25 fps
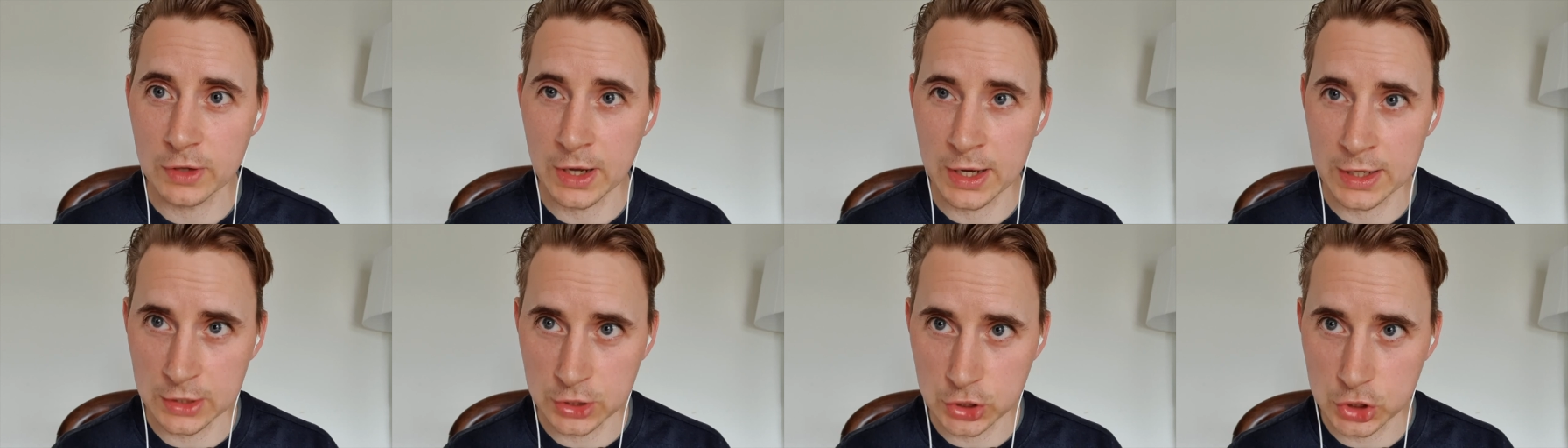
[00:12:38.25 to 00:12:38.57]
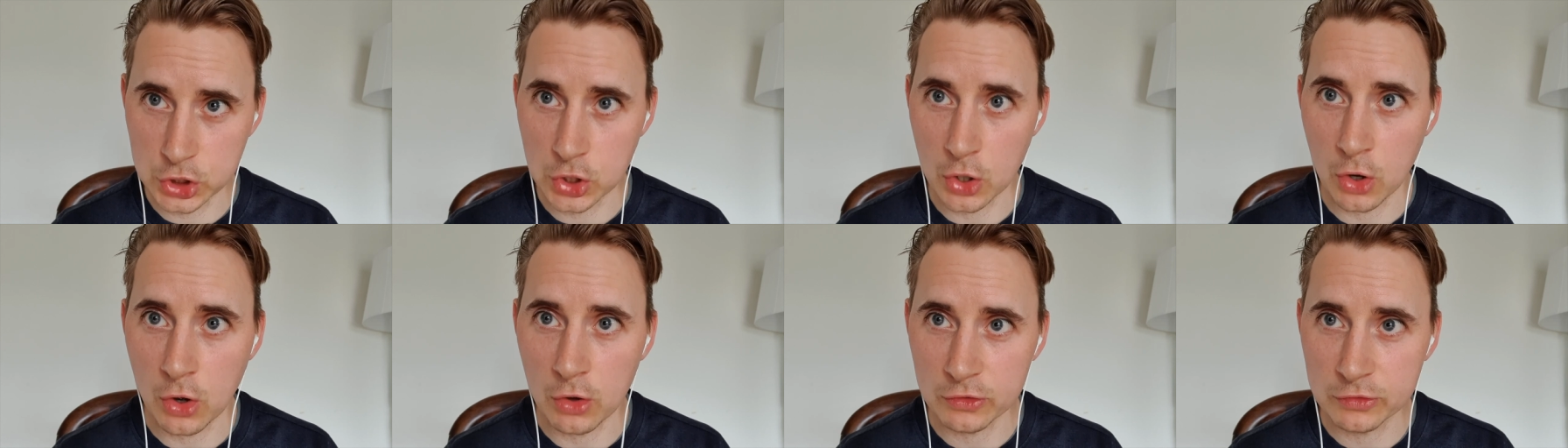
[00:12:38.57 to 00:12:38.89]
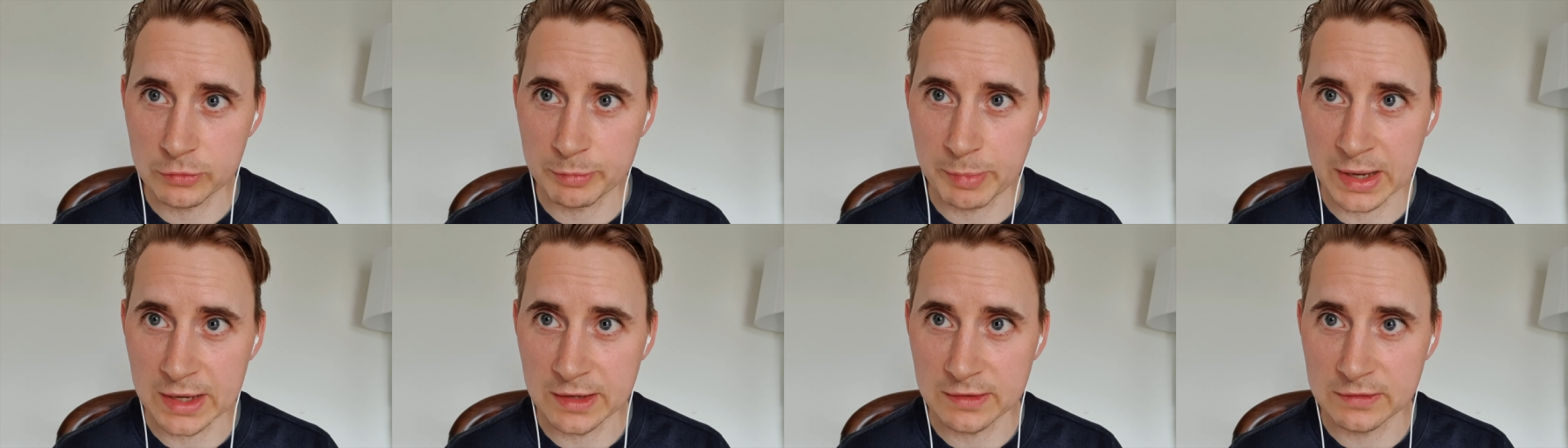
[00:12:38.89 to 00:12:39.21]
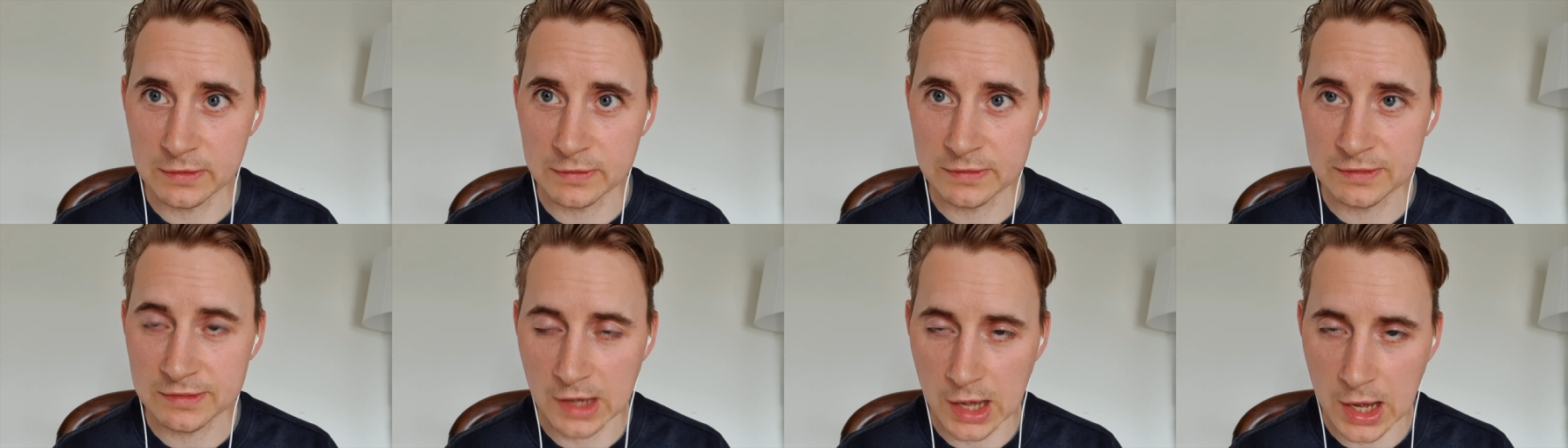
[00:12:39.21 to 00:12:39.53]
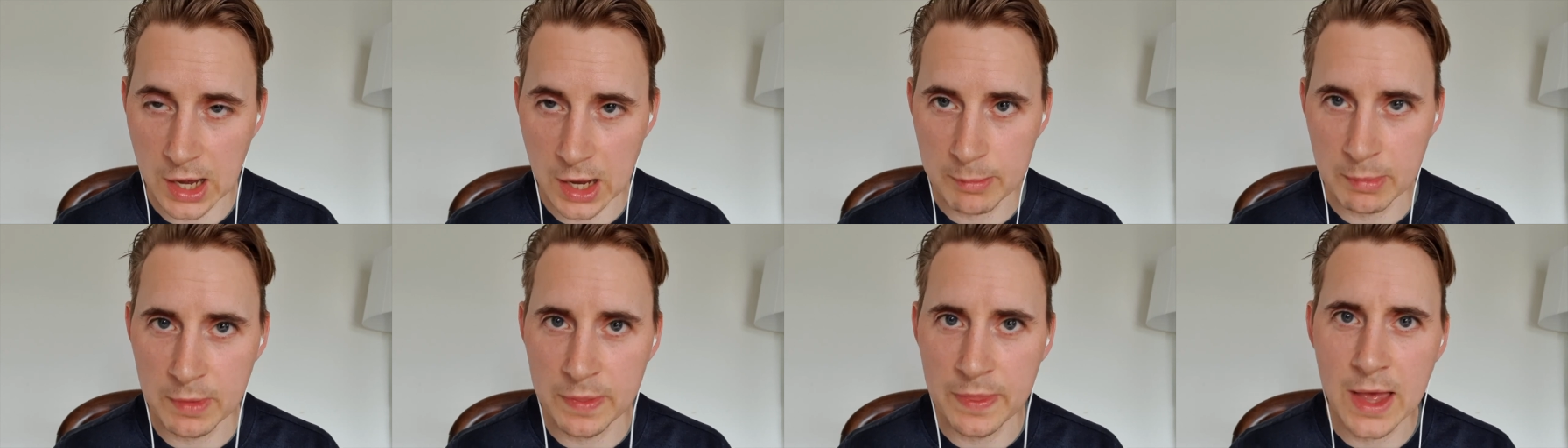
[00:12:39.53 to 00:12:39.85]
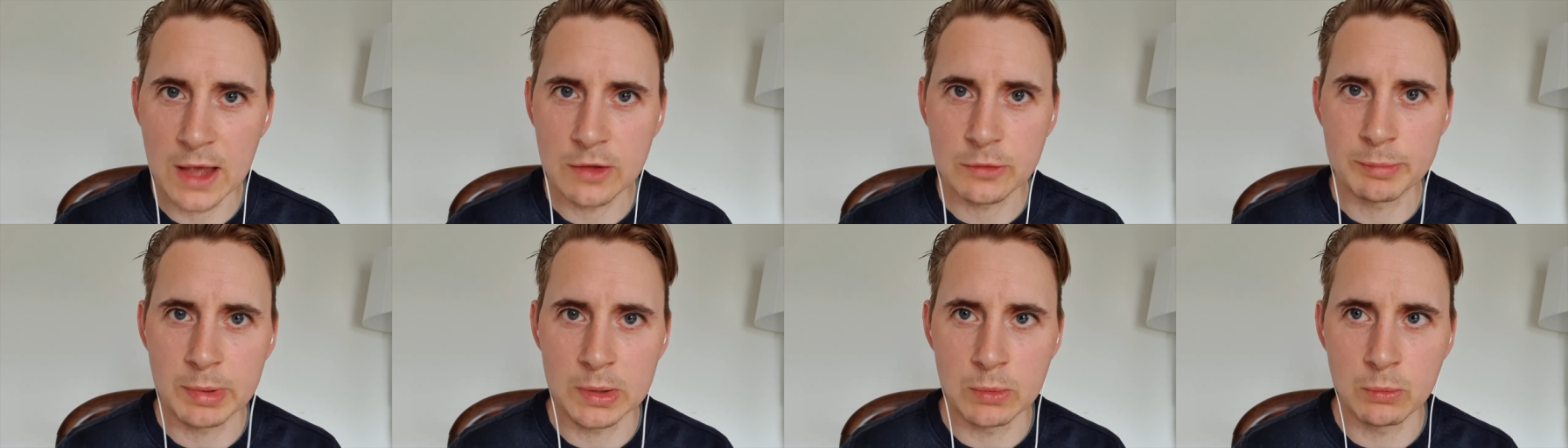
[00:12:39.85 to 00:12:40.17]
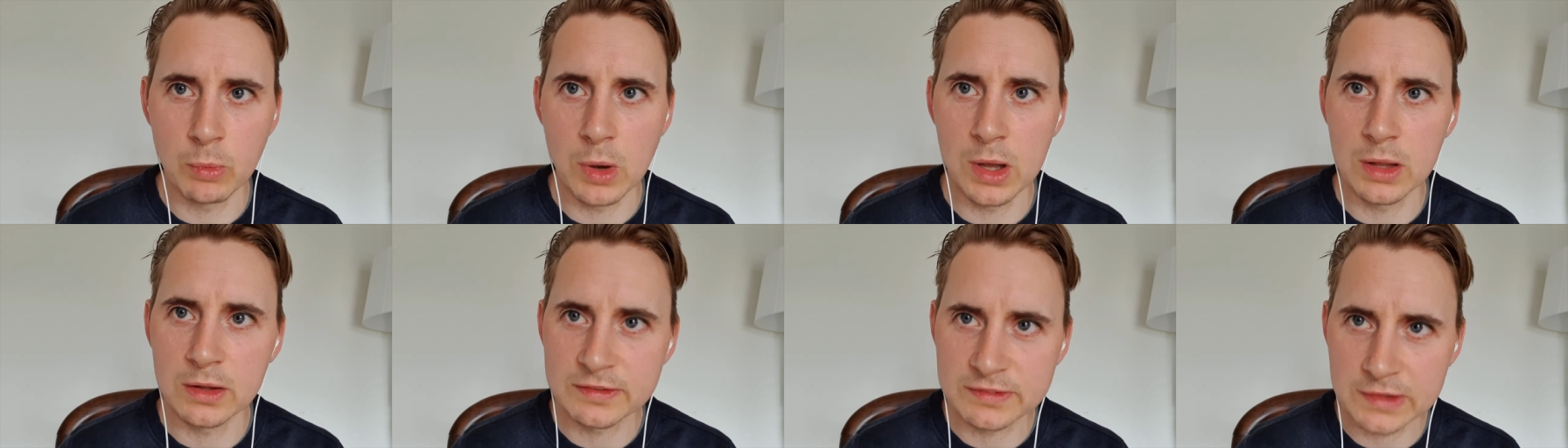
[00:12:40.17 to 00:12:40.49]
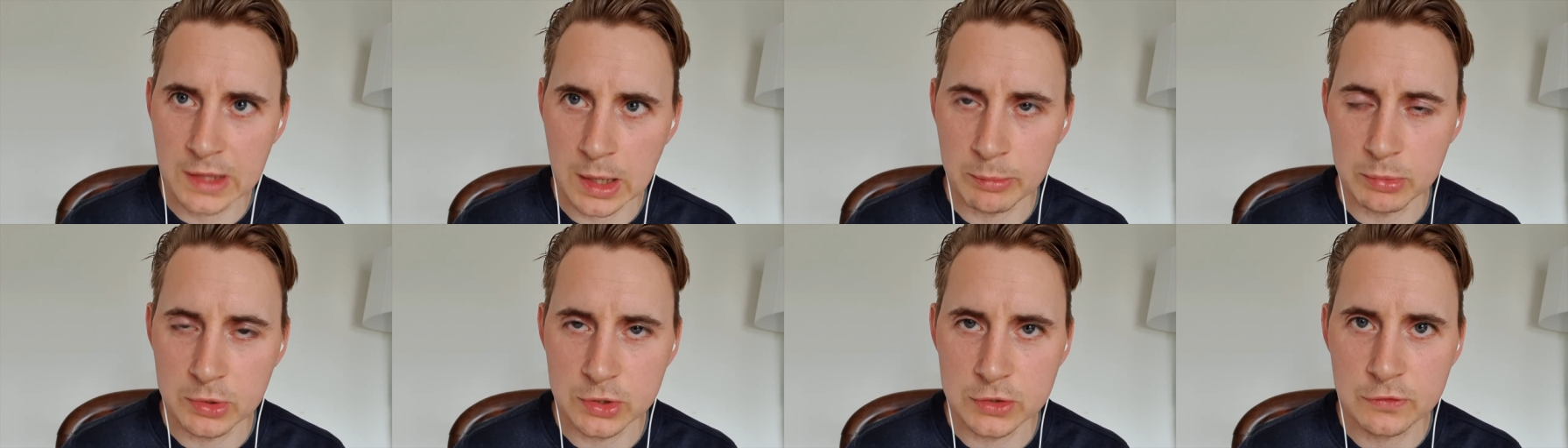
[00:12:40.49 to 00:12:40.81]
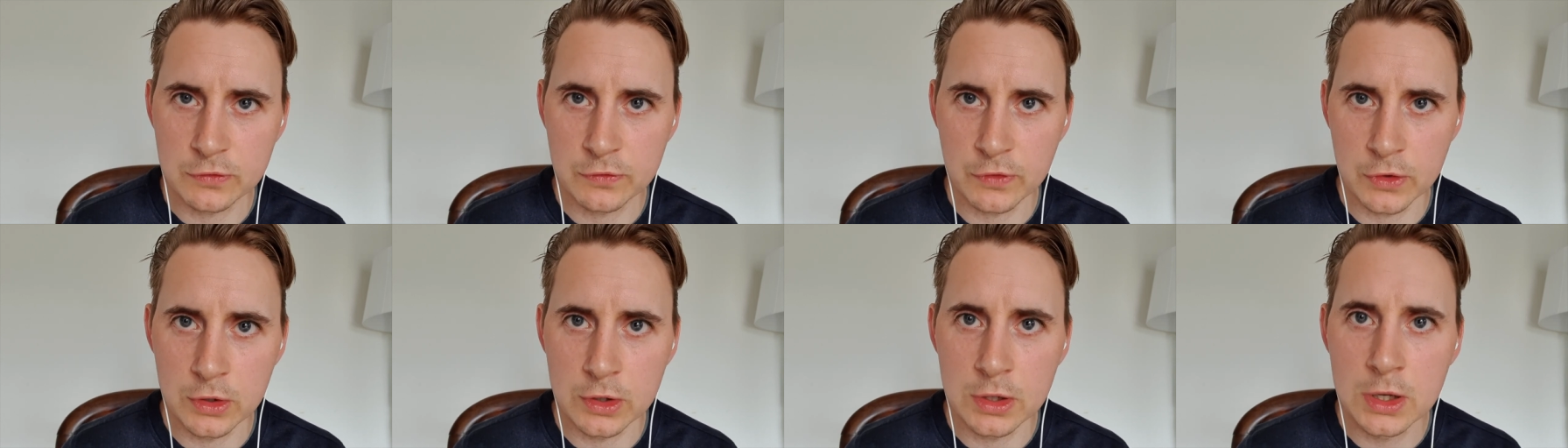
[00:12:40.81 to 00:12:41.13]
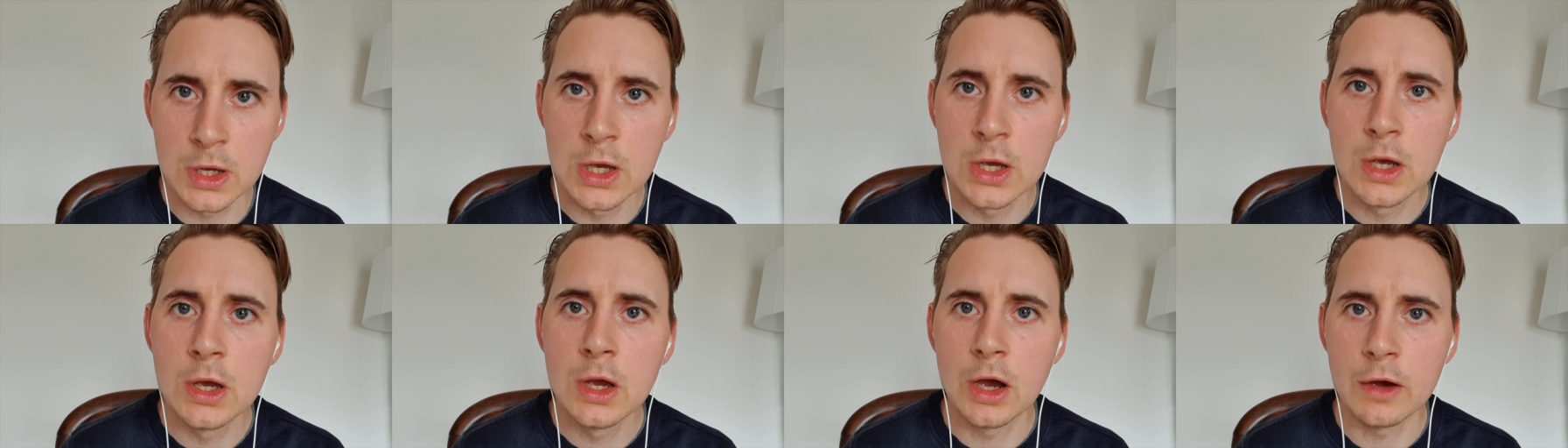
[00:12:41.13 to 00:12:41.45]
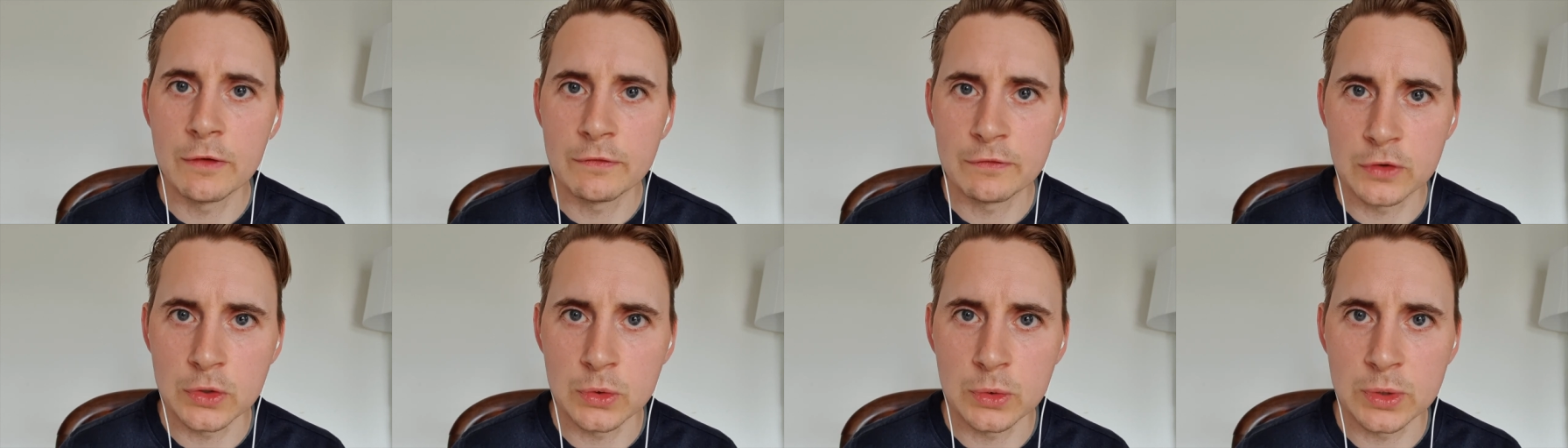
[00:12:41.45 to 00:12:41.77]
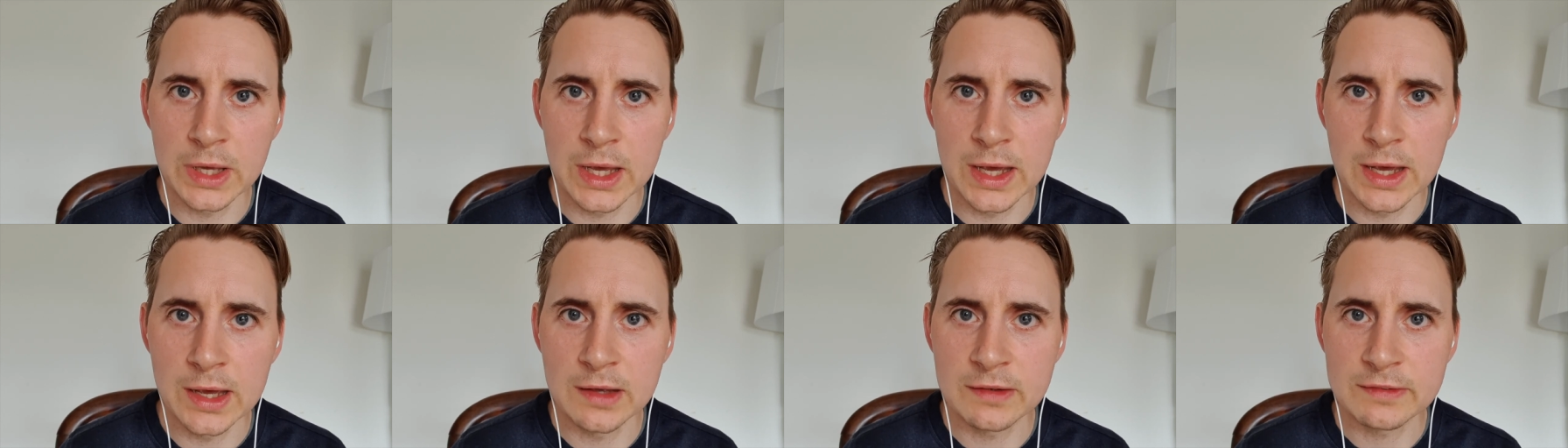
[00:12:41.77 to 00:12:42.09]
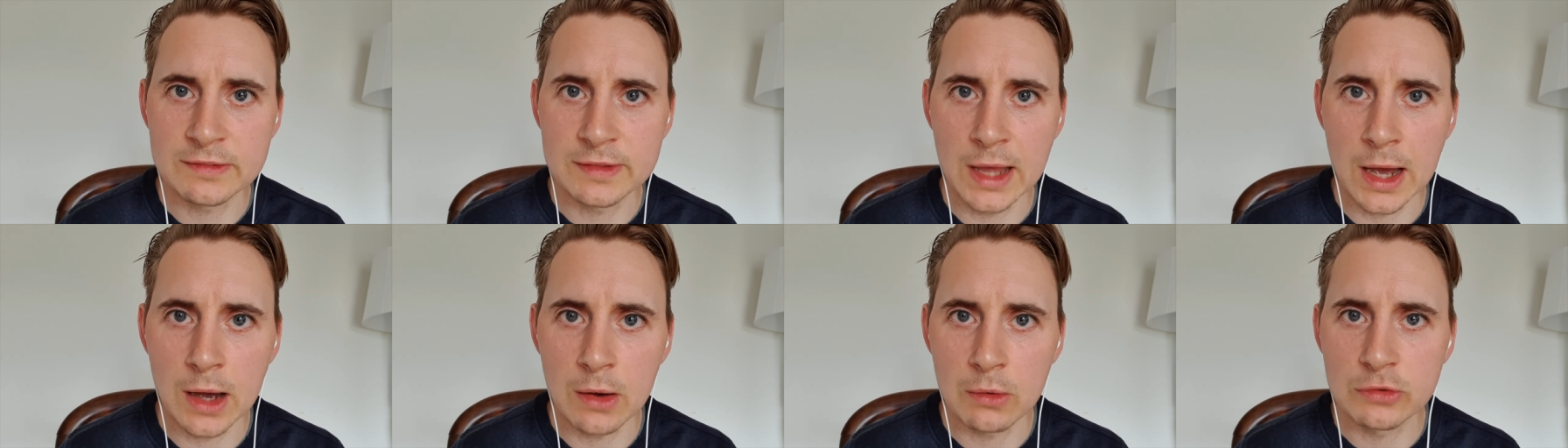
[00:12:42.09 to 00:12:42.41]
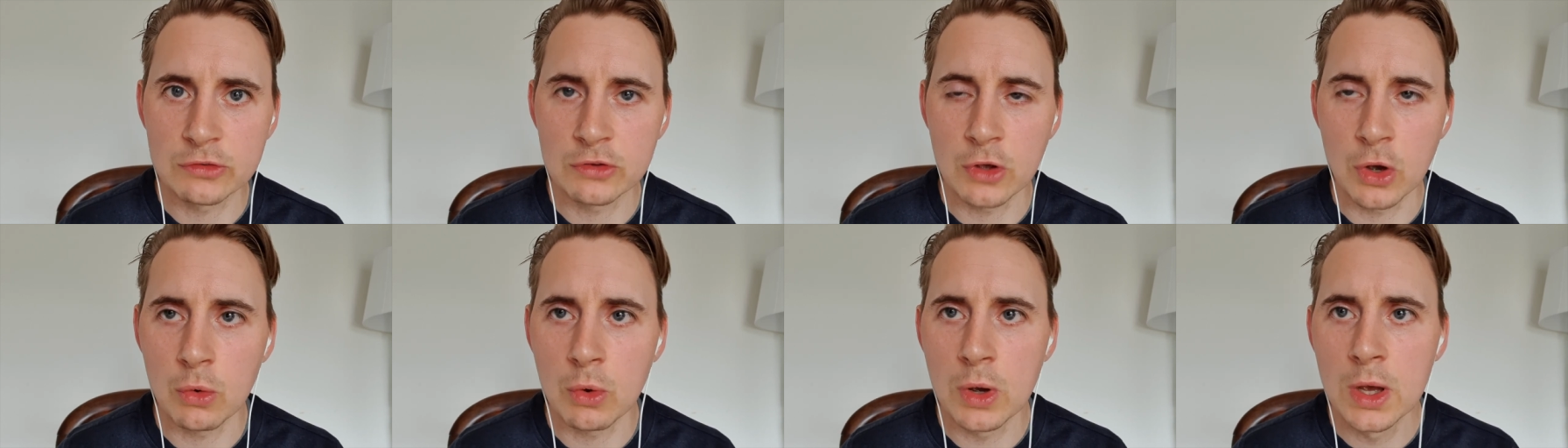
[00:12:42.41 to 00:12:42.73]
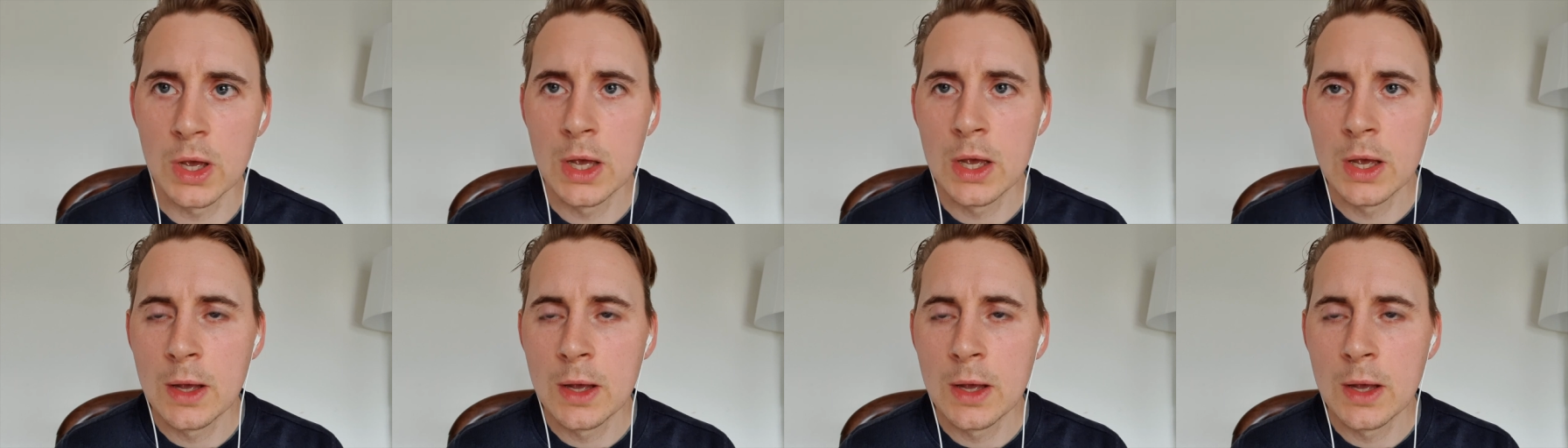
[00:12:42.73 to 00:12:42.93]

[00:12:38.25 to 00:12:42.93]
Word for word: in a short space of time and that's been well established for a few years now so